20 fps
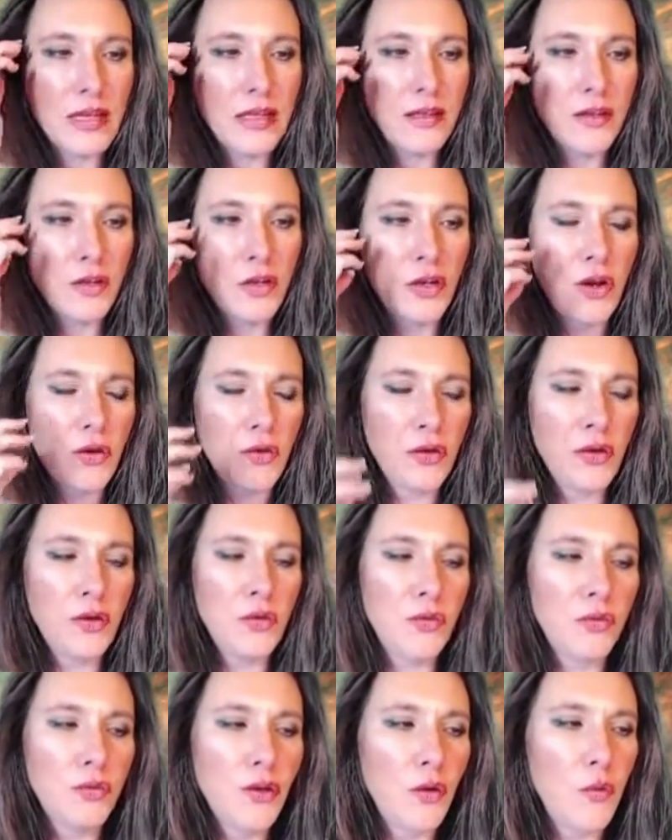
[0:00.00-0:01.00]

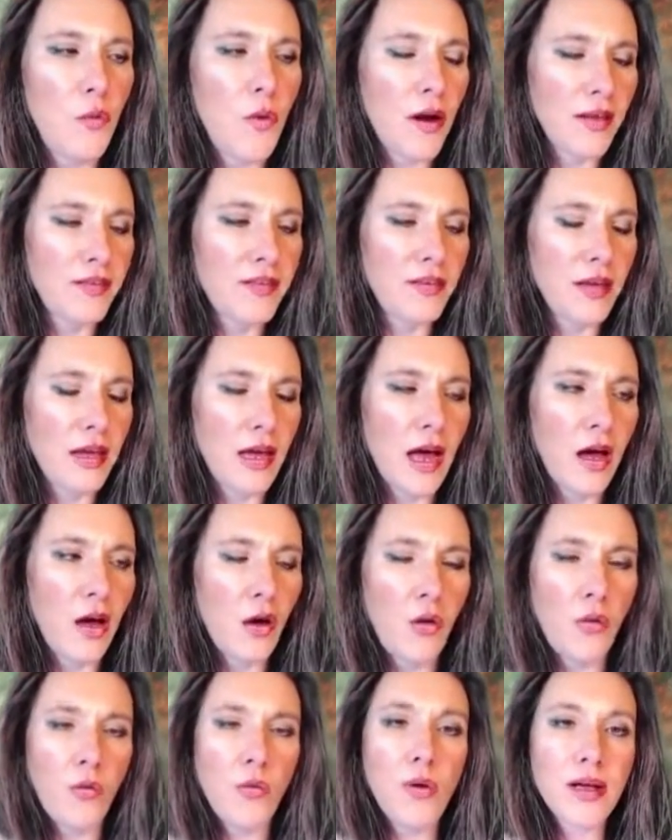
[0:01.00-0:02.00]
you want to see,
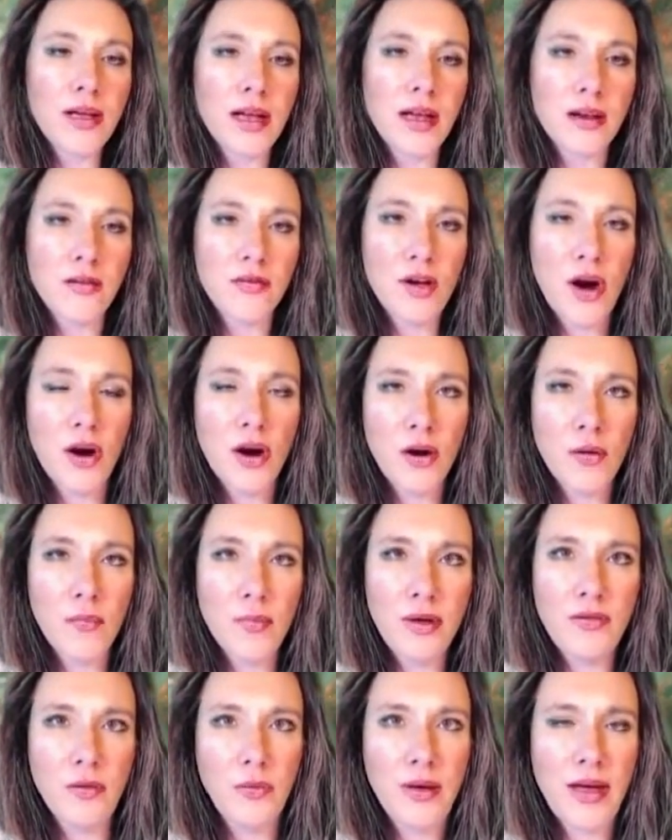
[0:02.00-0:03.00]
oh, what kind of
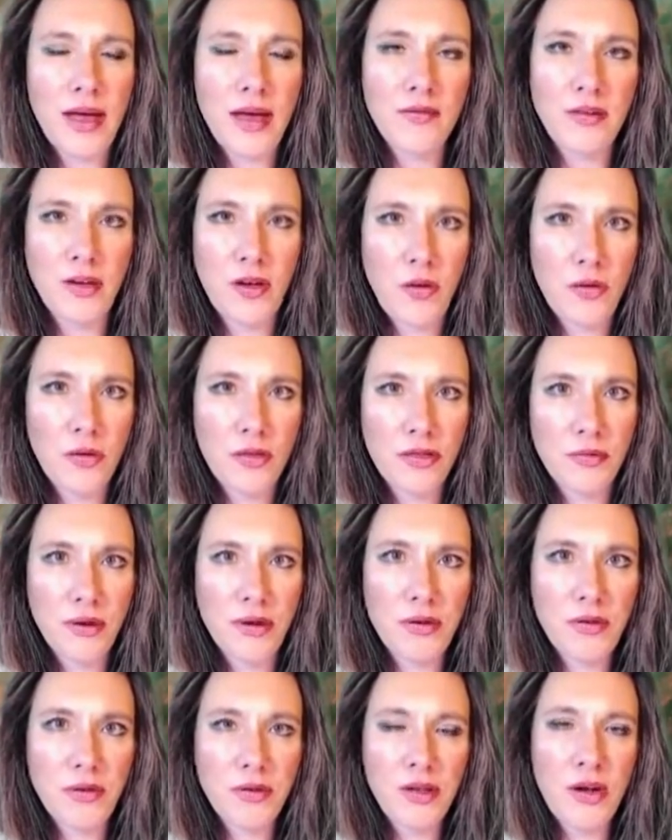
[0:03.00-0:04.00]
karma do we have to go
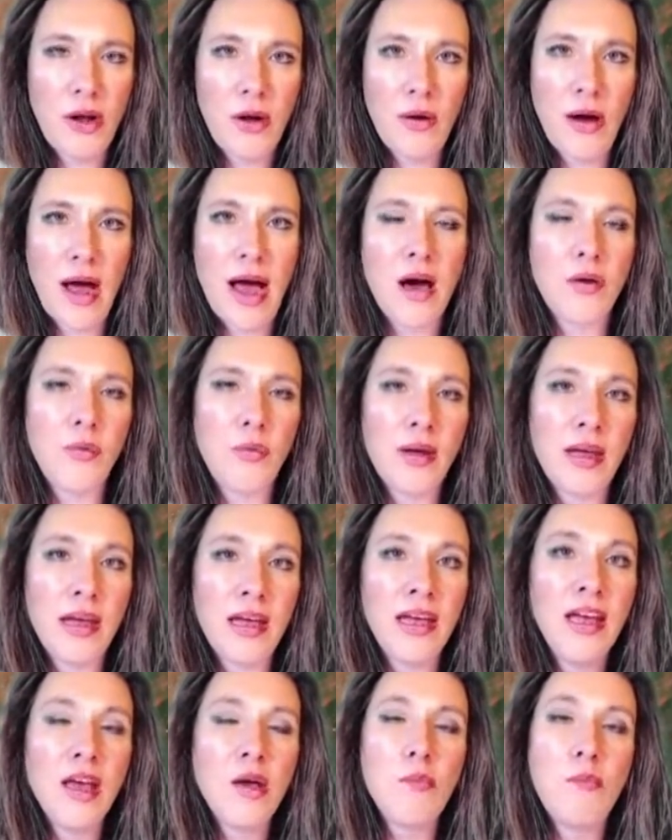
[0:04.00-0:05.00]
through? How do we
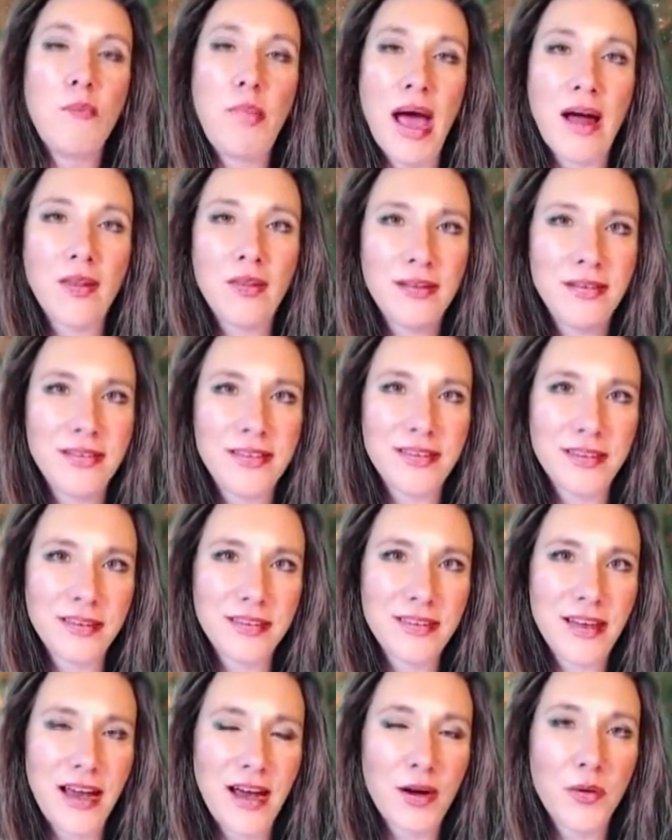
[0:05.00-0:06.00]
balance
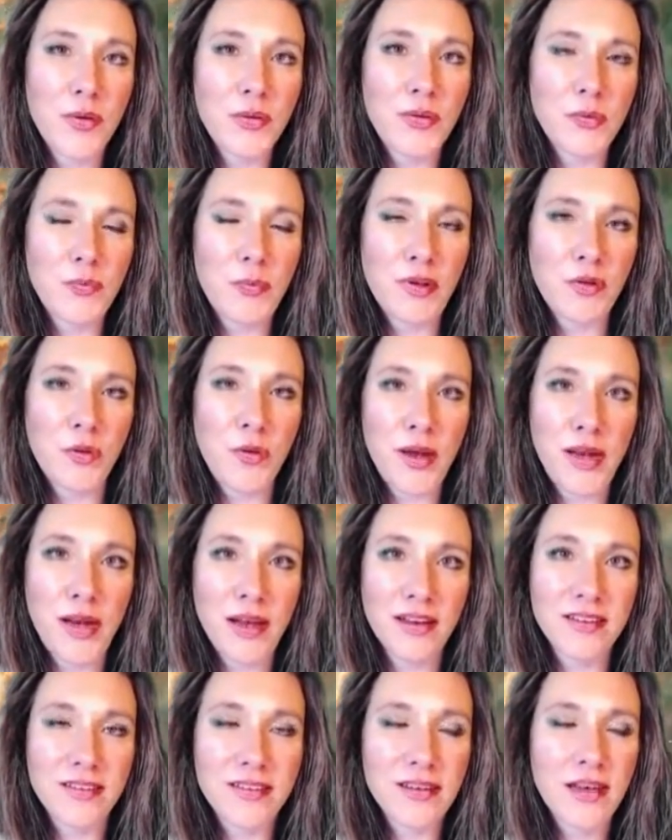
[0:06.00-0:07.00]
this out between
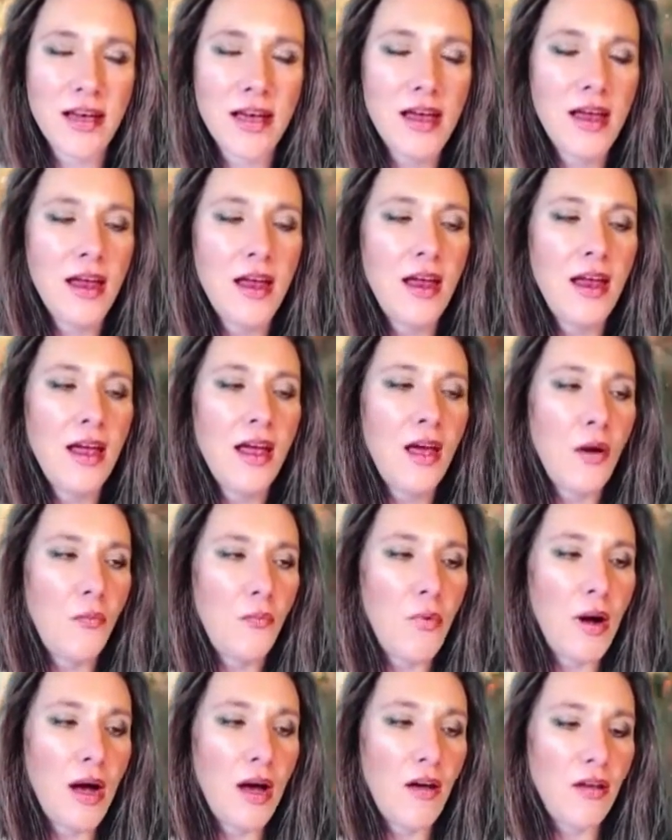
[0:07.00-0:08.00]
us?
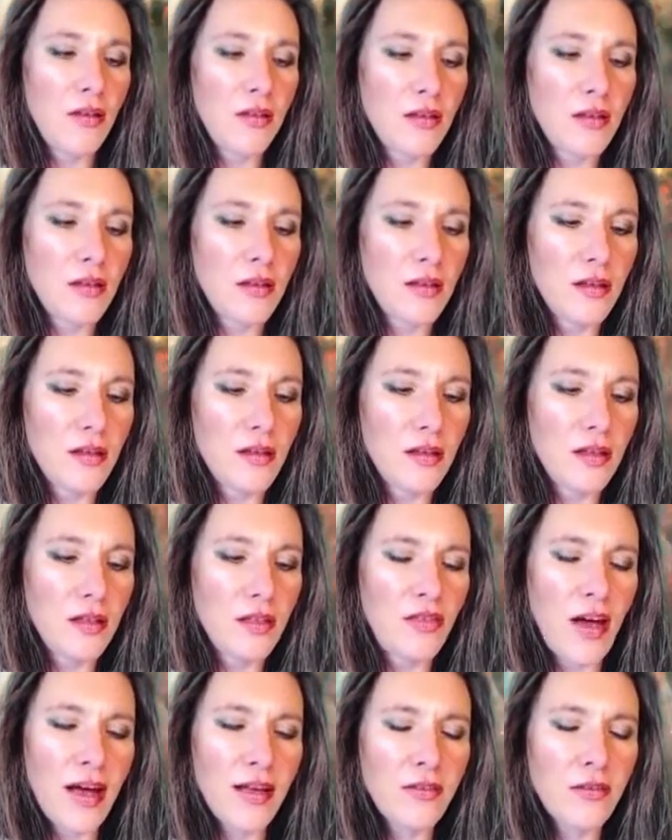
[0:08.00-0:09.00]
Well,
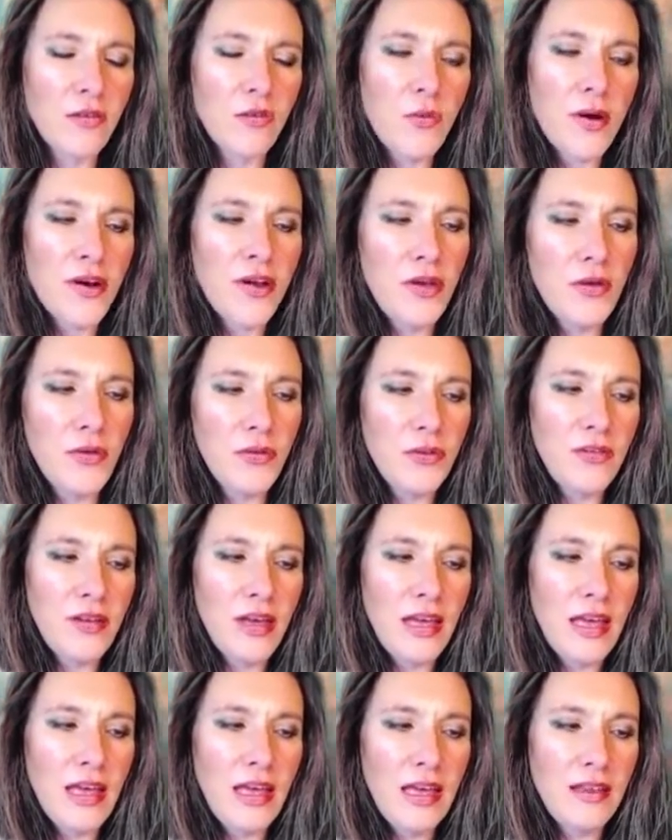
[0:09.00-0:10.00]
that's where you
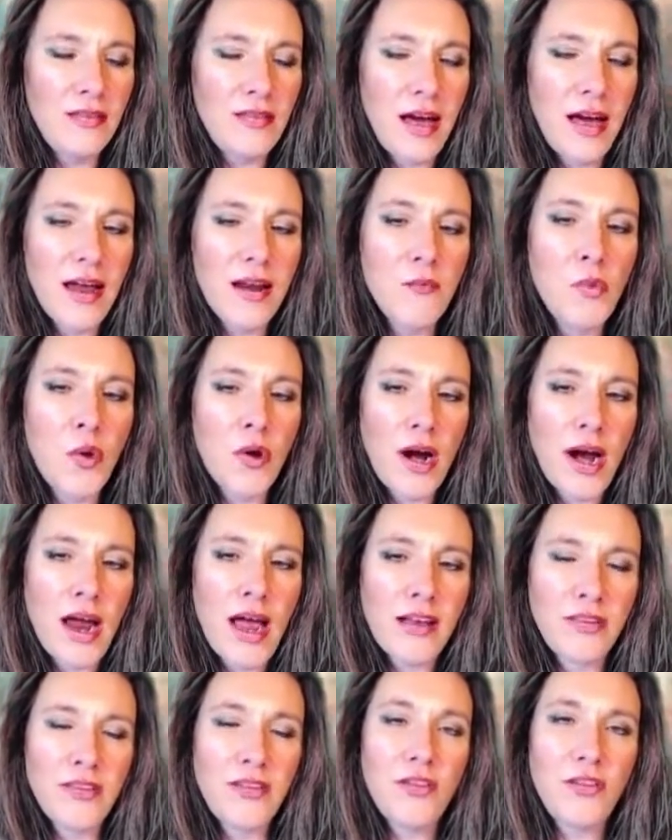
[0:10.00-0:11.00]
see that more
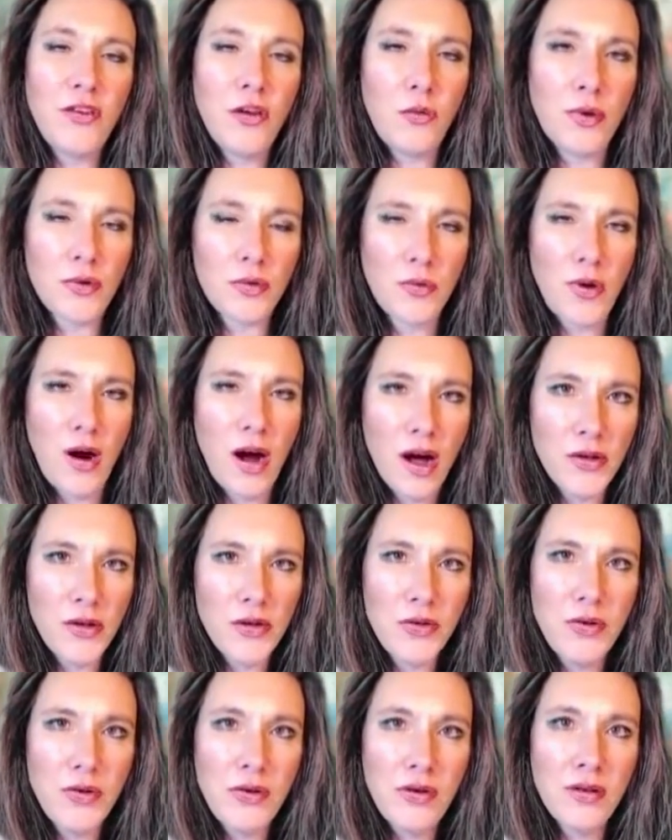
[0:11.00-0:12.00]
has to do with
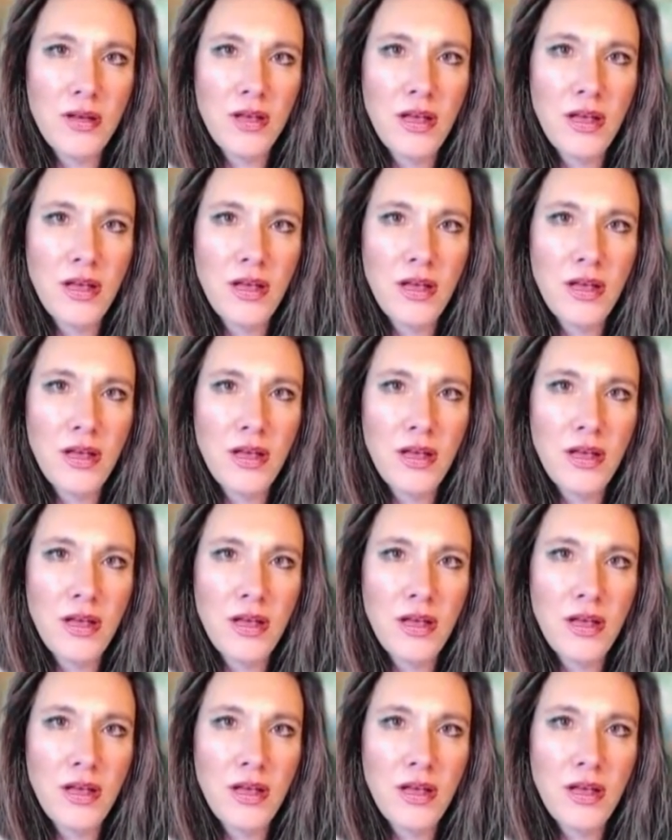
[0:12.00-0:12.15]
Rahu